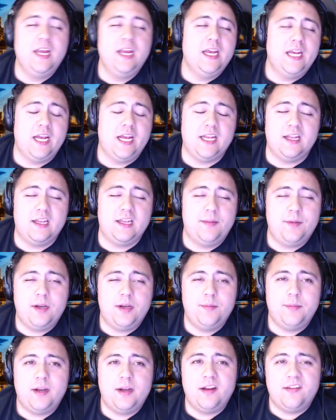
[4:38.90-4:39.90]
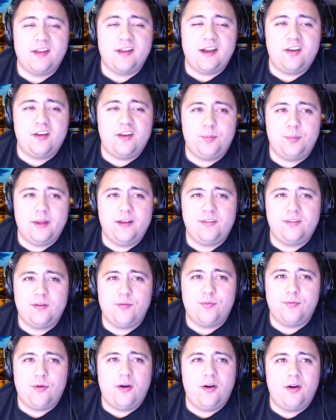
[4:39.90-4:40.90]
in the limited minutes that he's played
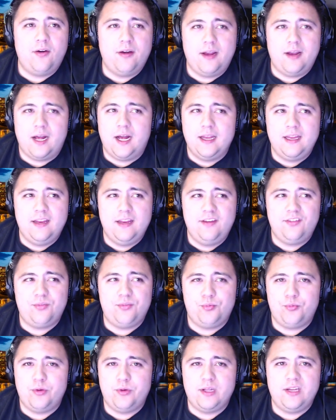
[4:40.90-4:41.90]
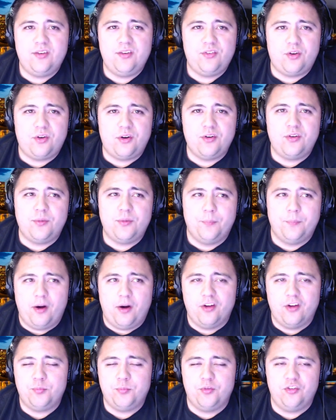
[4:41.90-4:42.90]
so far, he's really started to
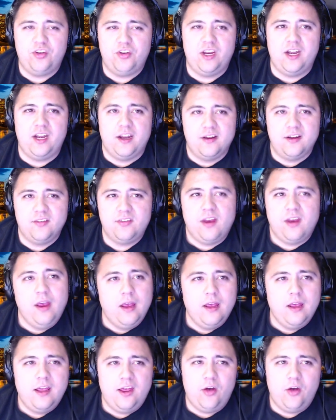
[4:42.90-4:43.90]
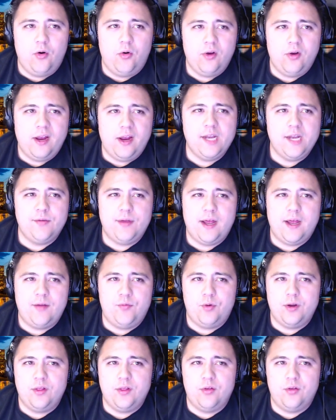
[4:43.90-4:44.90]
boss proceedings. He'll kind of
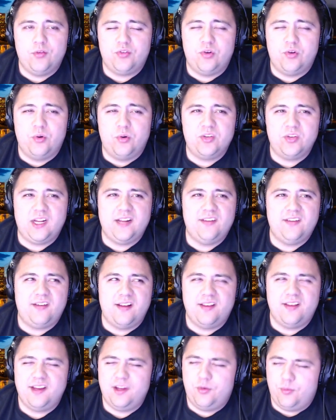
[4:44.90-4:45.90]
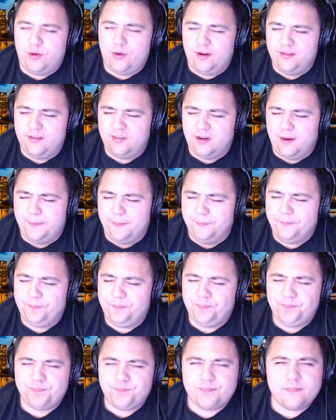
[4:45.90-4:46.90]
have one of those goals against, I think it was
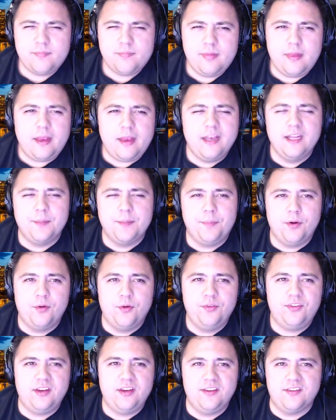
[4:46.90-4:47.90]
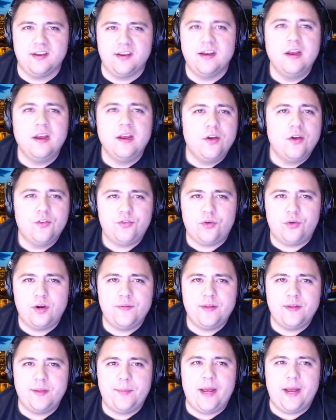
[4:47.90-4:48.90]
in the postseason, sort
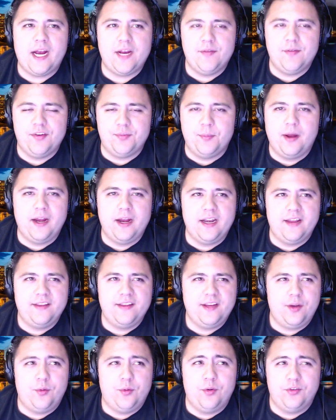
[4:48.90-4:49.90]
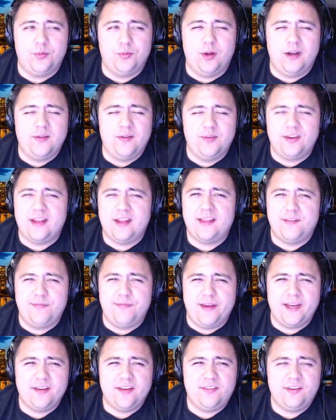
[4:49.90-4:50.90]
of in the back of his mind. I think it was, what, was that the
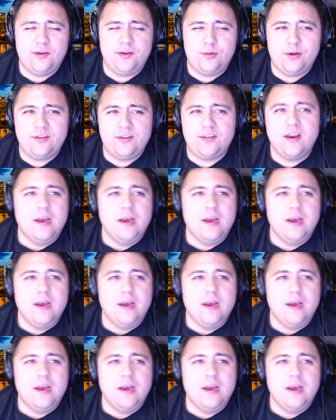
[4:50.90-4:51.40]
Vegas series?